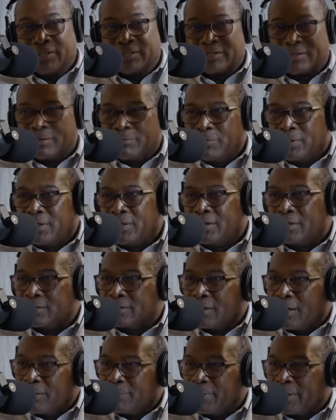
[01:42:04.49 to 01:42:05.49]
of all, somebody at
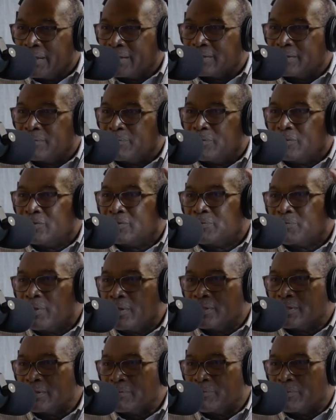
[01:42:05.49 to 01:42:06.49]
the top has to be
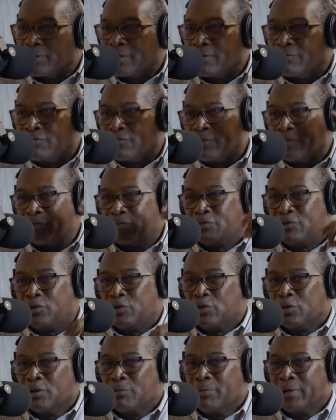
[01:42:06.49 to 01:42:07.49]
responsible. If
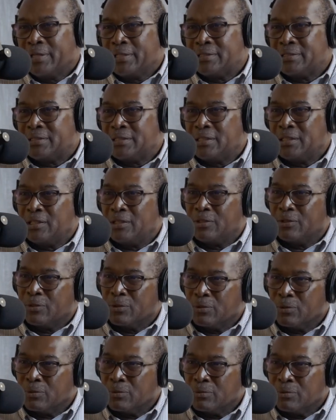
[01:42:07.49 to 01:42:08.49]
you're my
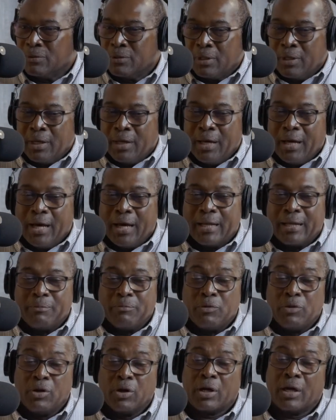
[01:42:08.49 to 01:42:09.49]
CEO
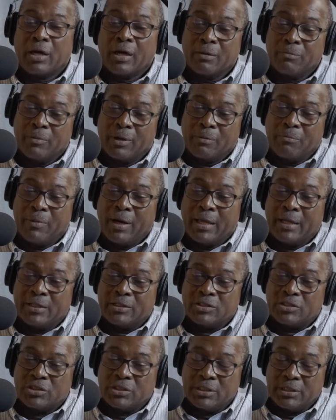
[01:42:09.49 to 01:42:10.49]
and I'm looking at my
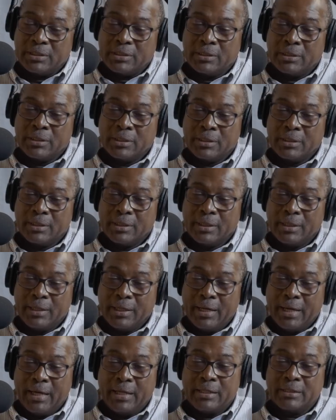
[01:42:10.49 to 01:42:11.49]
balance sheet
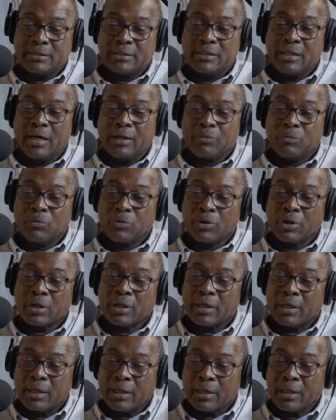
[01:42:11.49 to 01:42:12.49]
and it's not
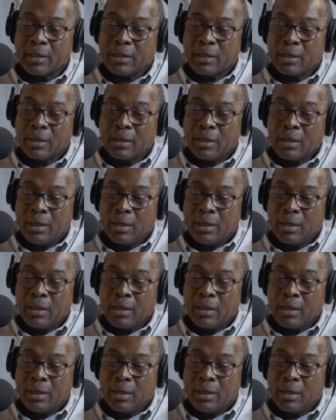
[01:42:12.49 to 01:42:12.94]
working,